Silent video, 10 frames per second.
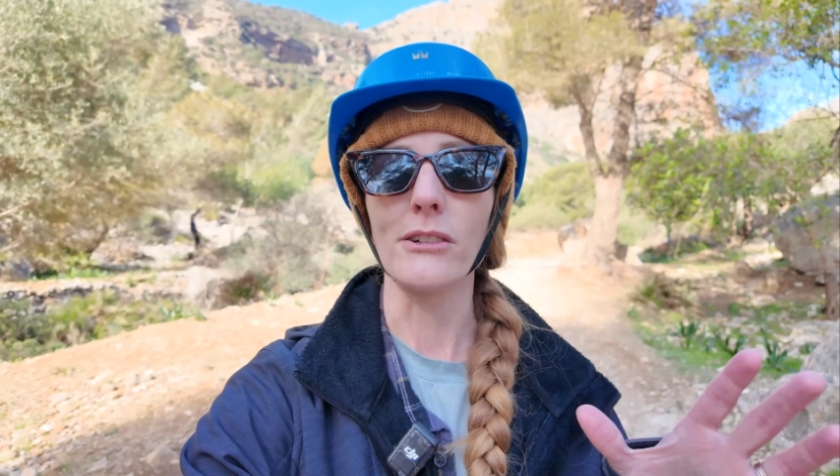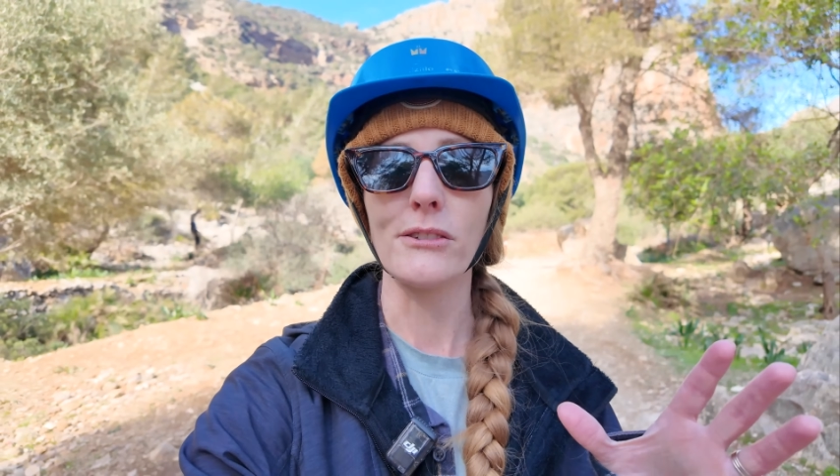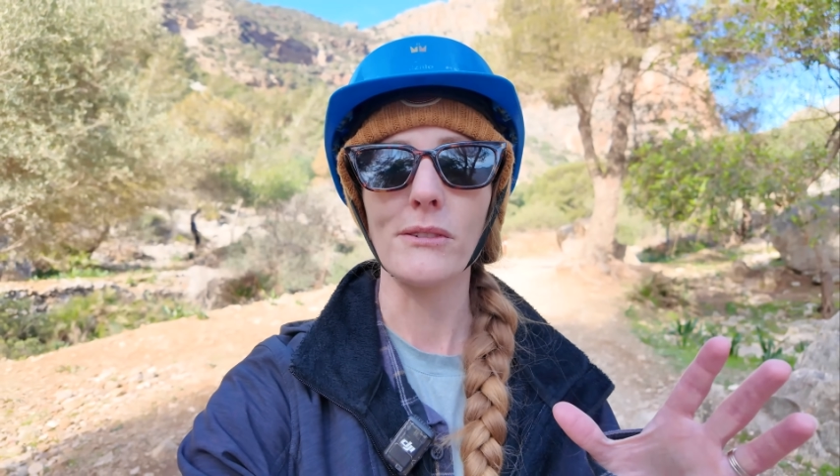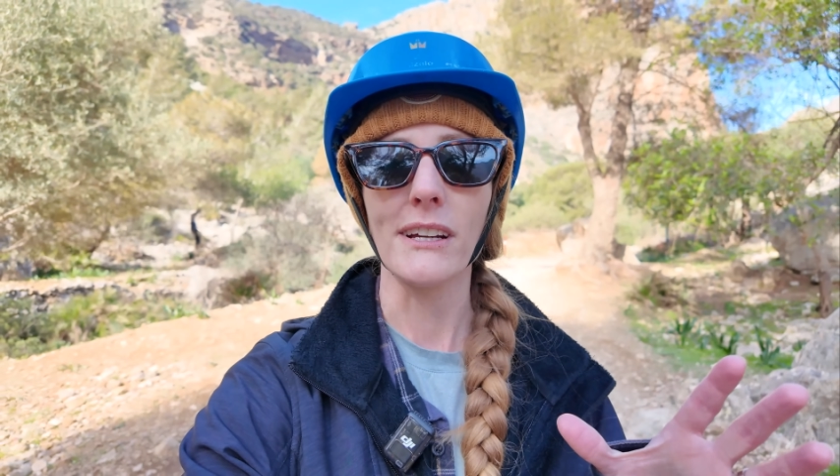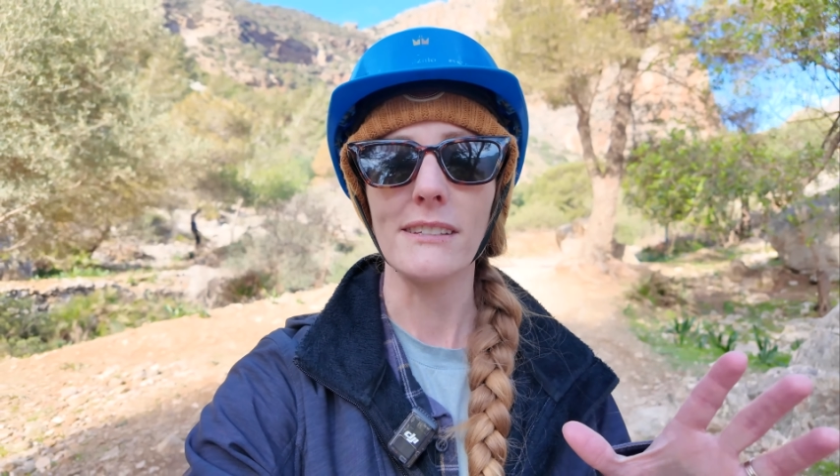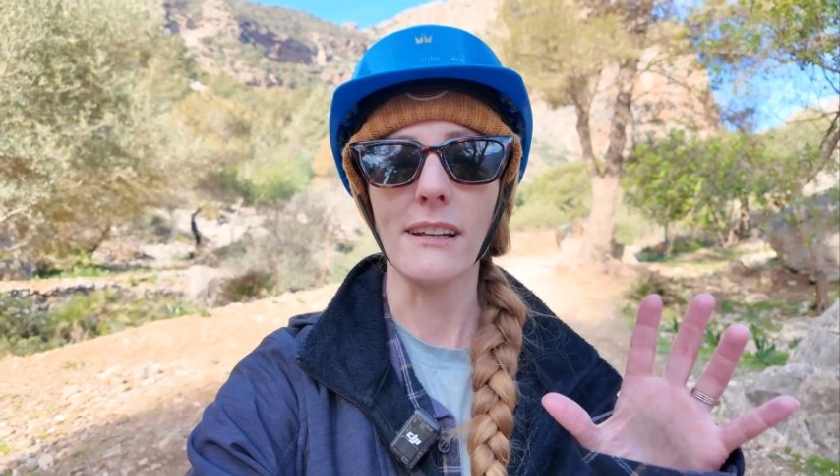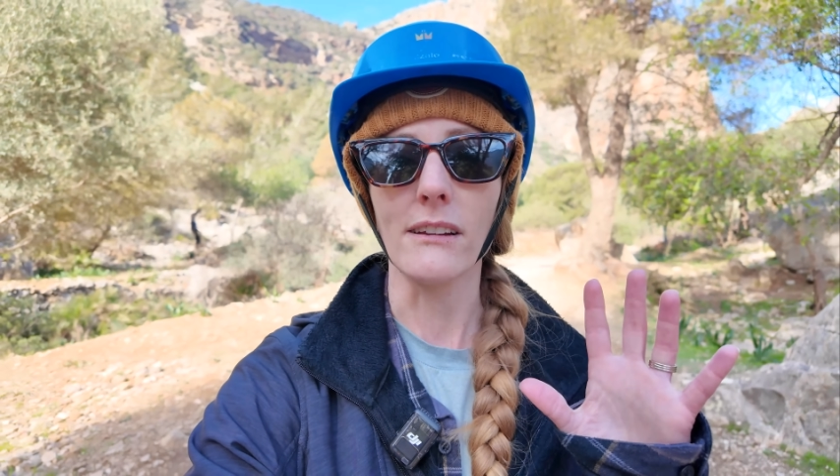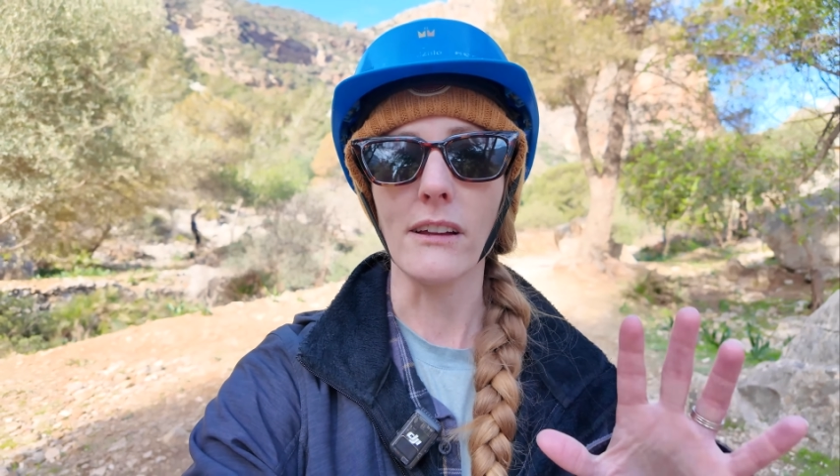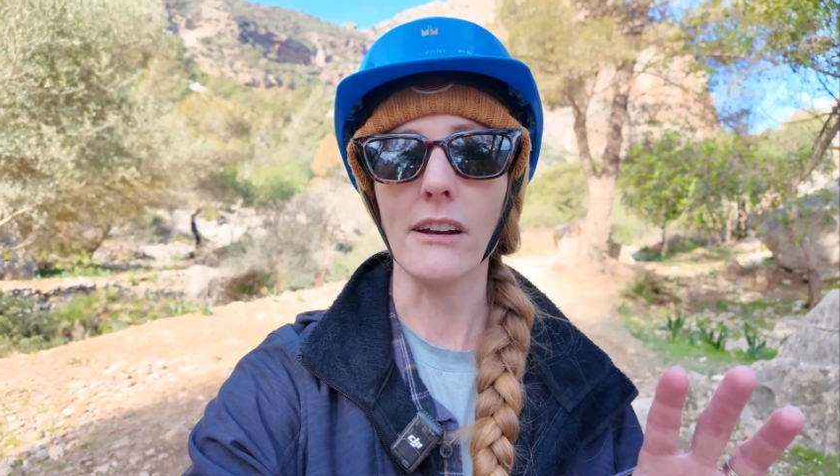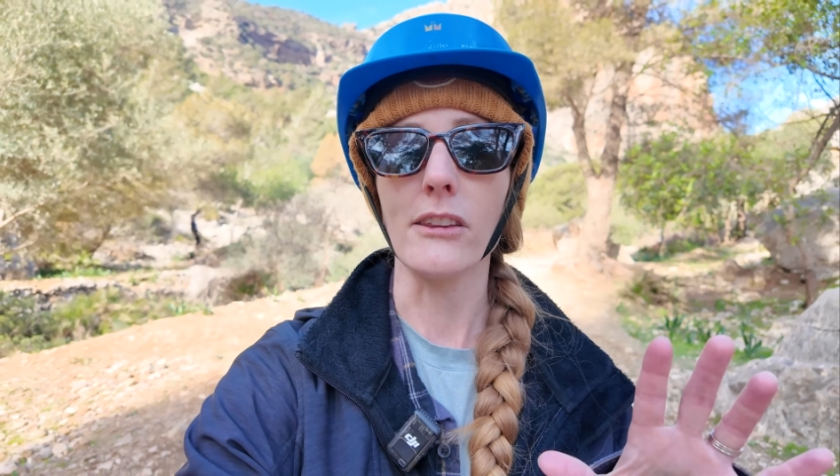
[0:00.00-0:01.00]
also nice that a
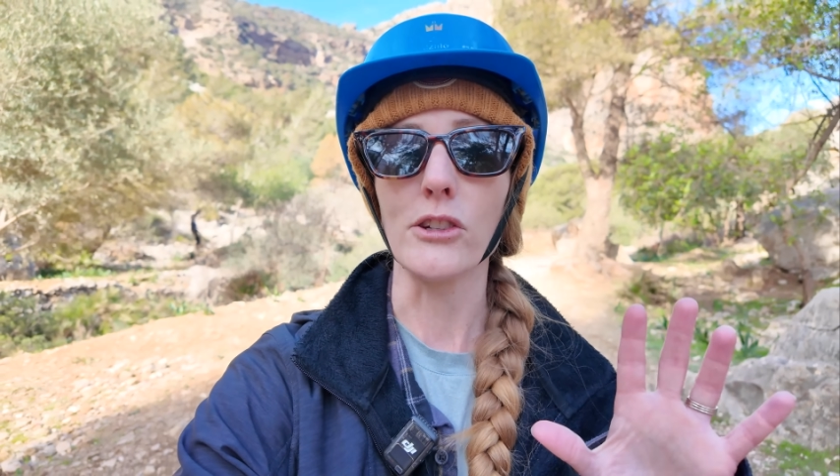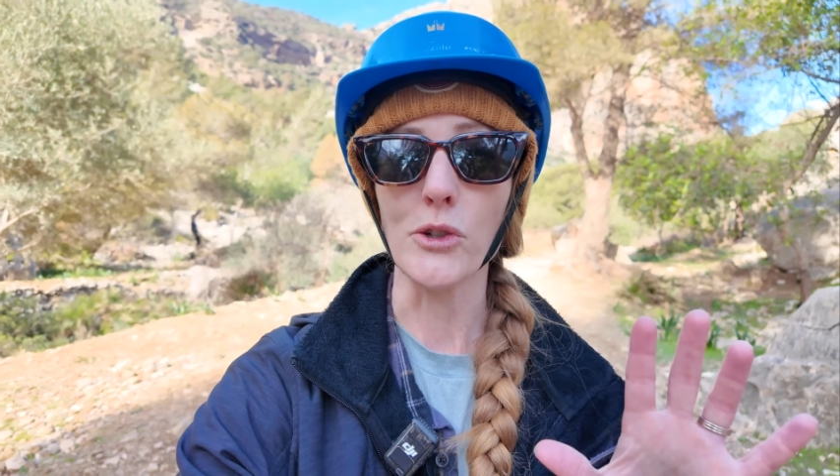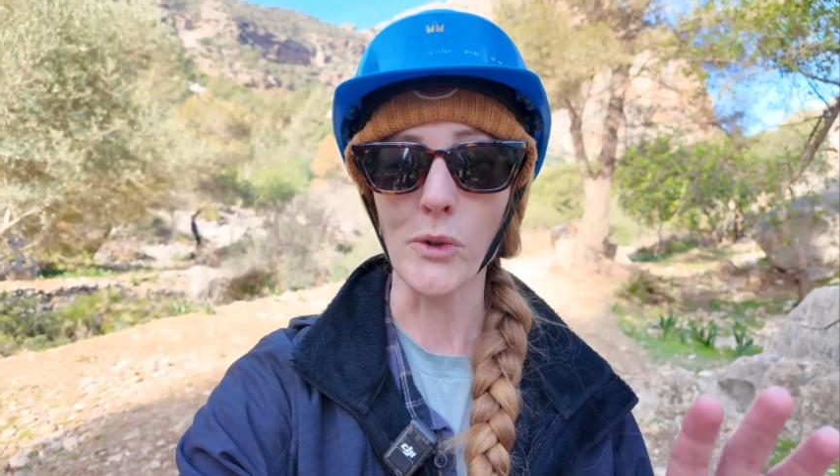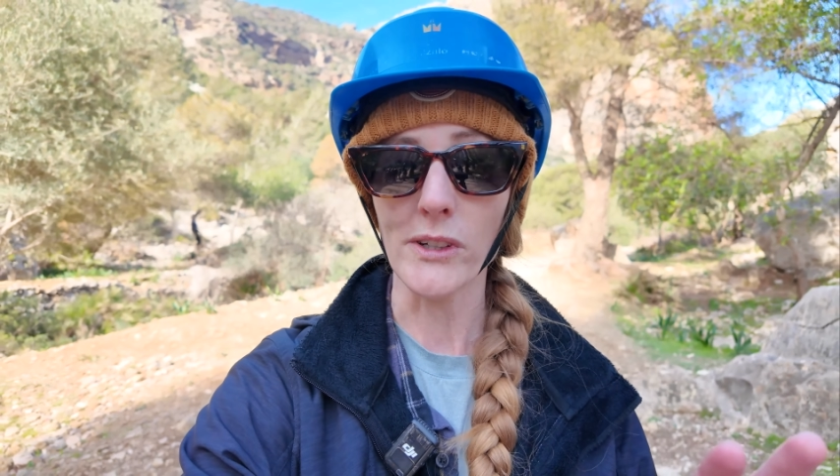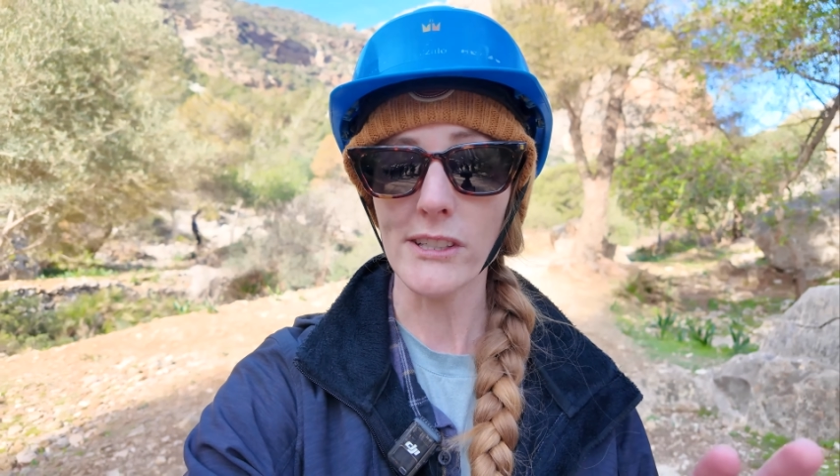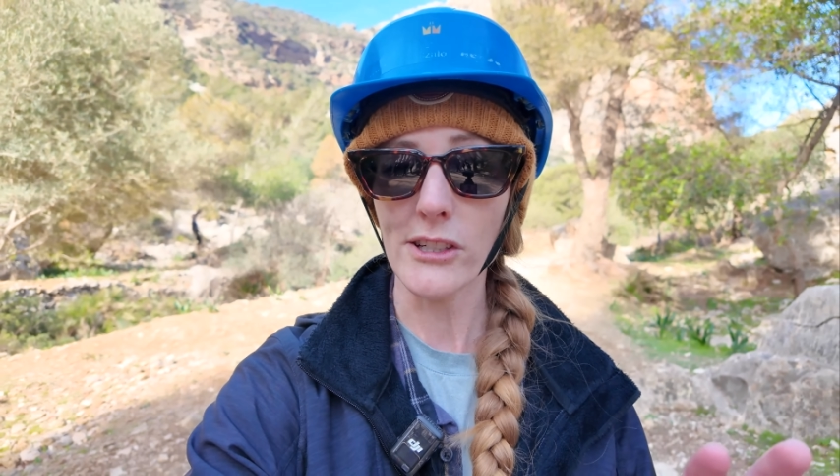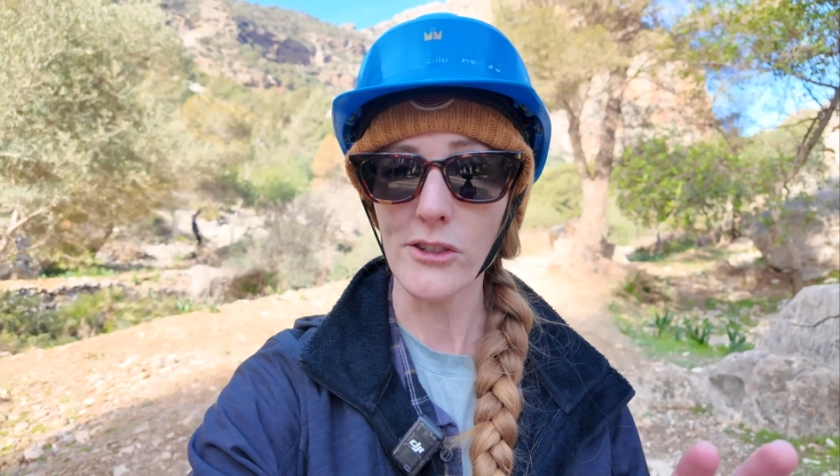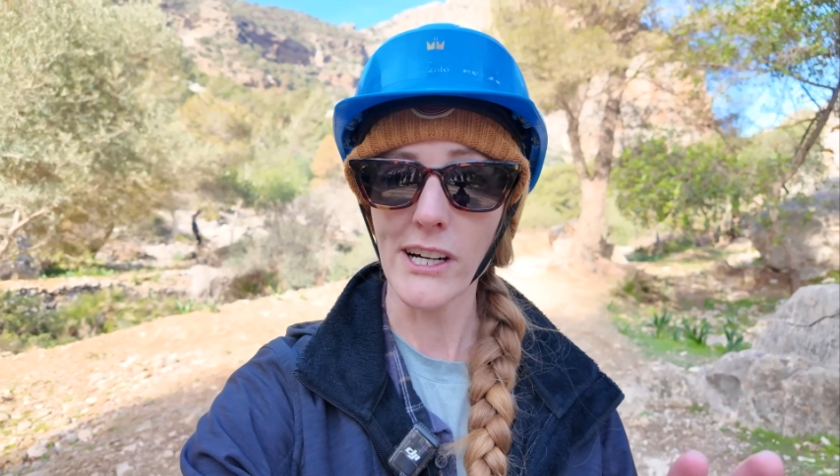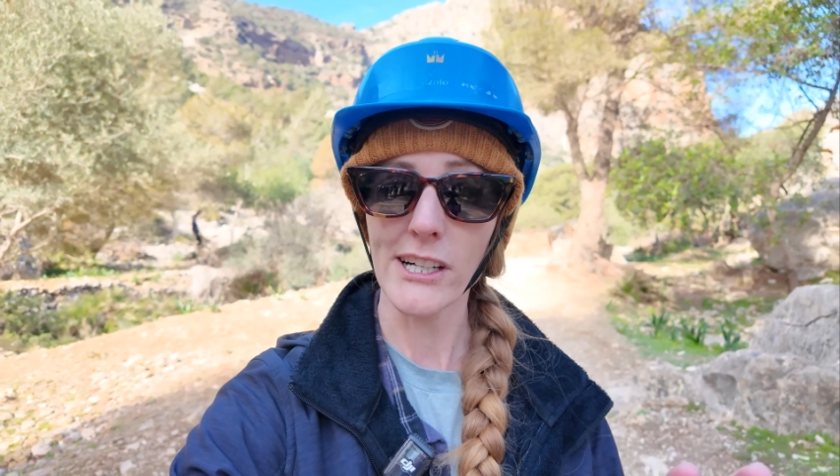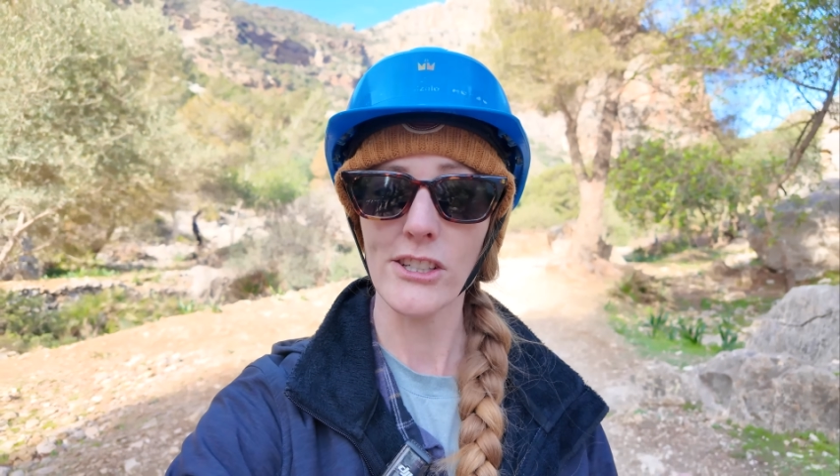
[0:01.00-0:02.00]
lot of the tourist
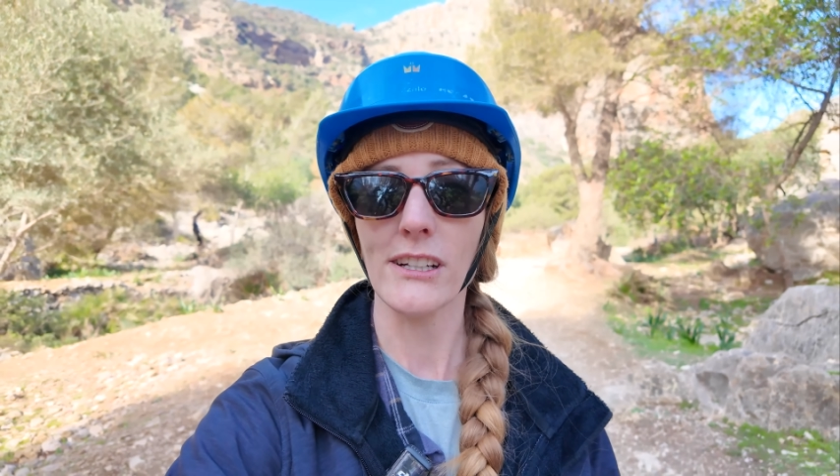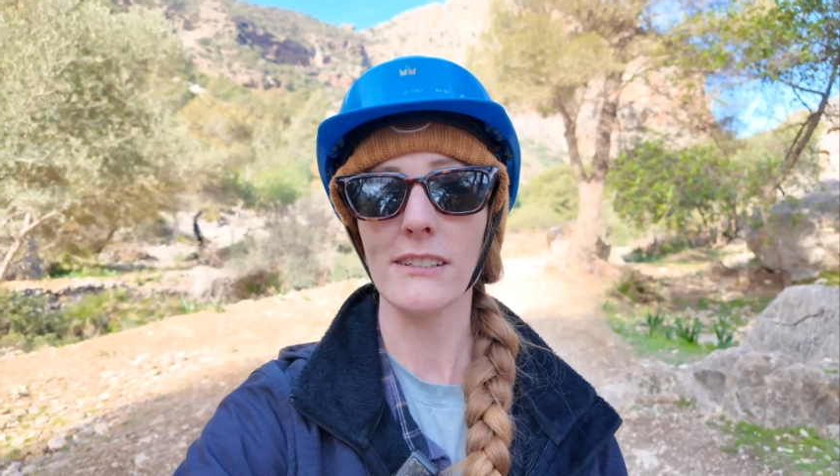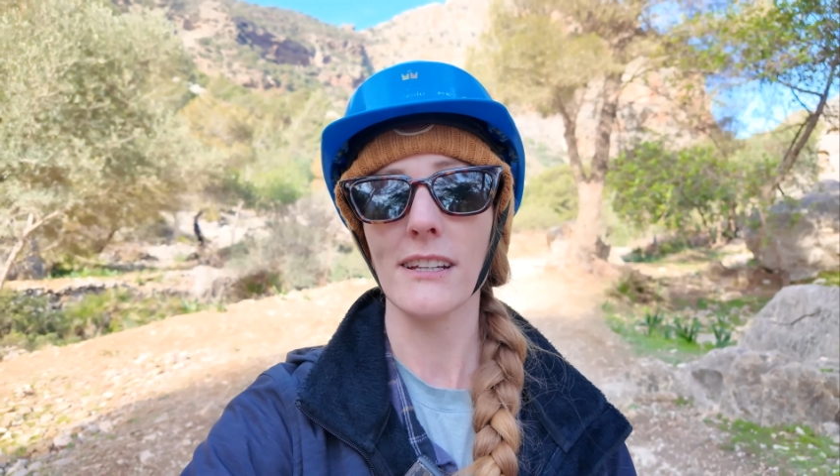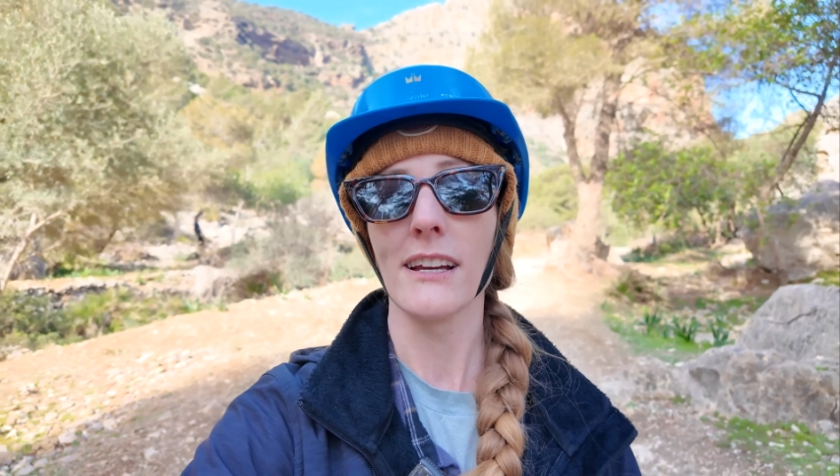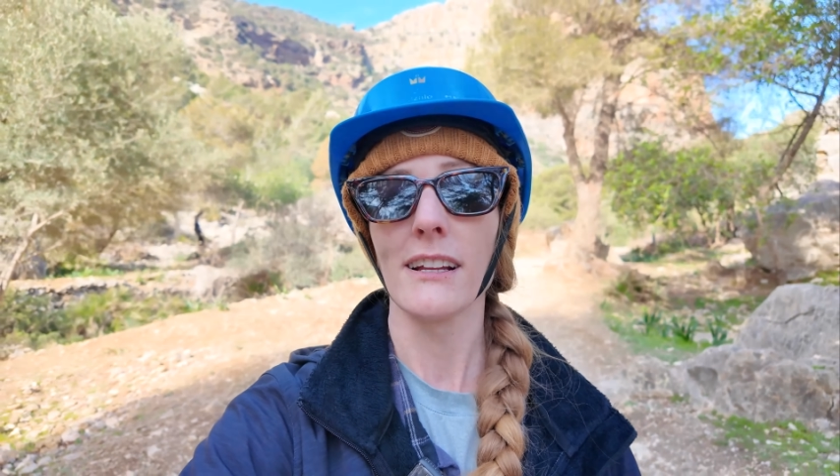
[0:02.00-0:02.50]
attractions,